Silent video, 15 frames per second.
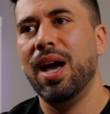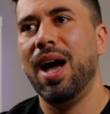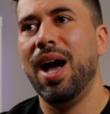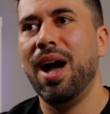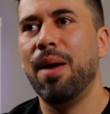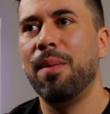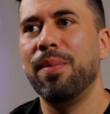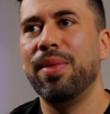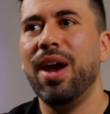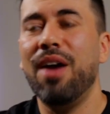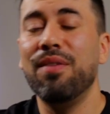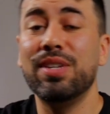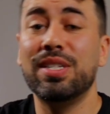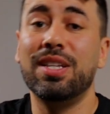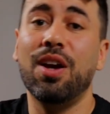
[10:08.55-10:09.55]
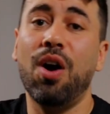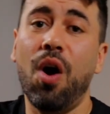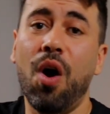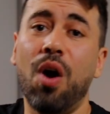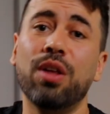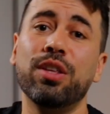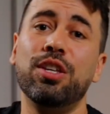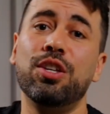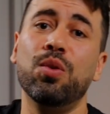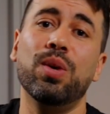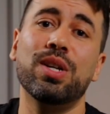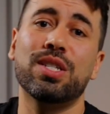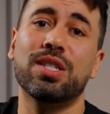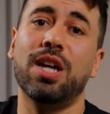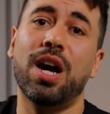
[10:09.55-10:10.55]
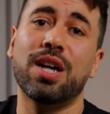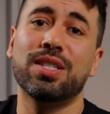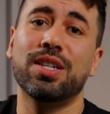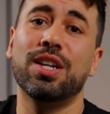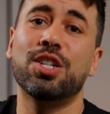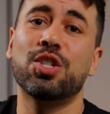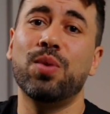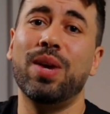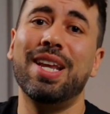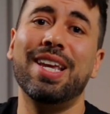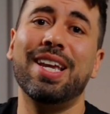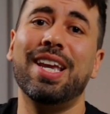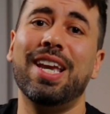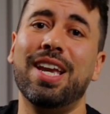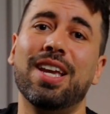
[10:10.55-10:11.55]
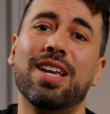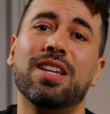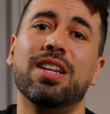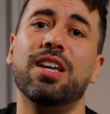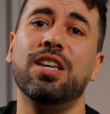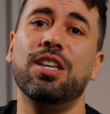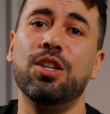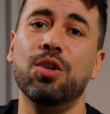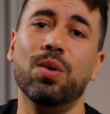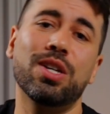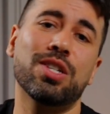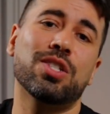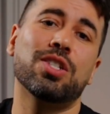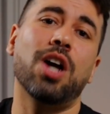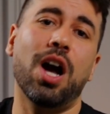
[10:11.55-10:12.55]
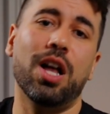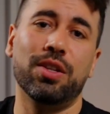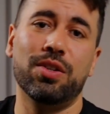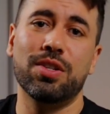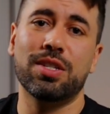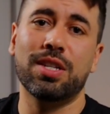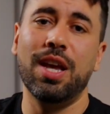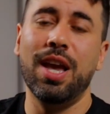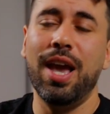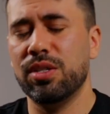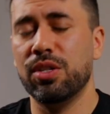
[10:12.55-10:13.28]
they're obviously all US stocks that are trading in US dollars.